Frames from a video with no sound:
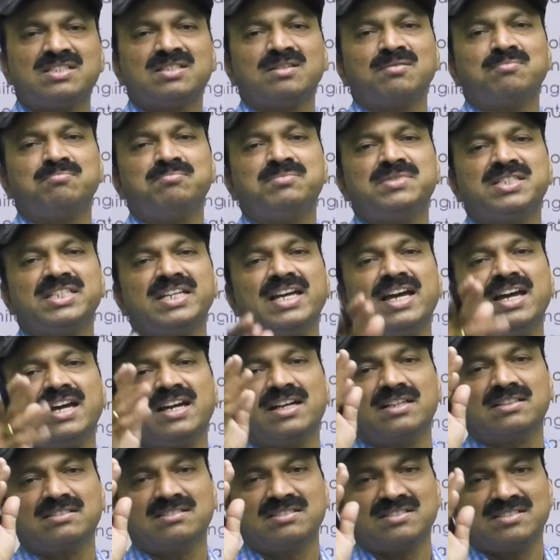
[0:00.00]

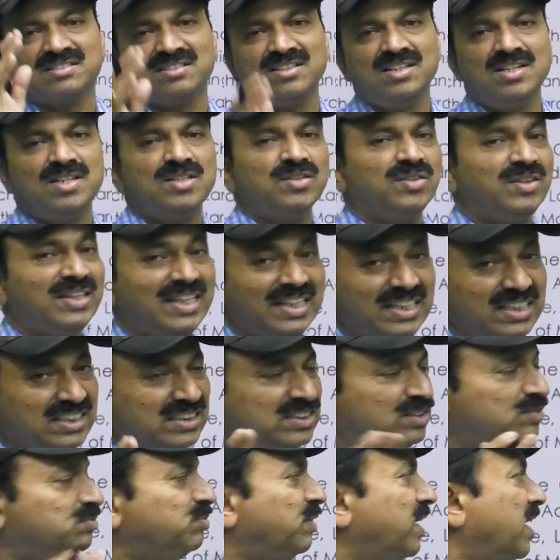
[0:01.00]
subject. That
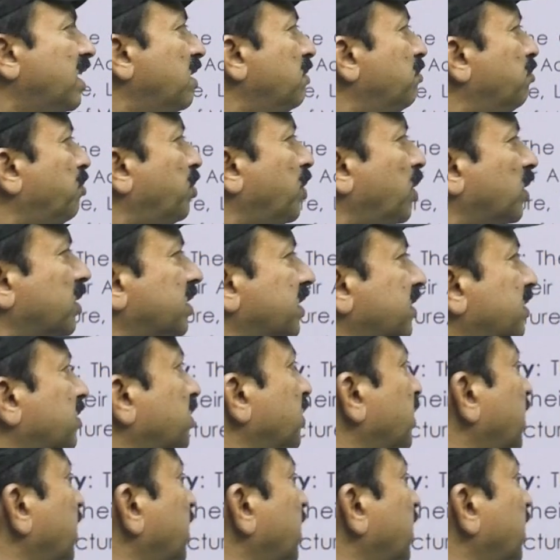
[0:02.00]
is very important.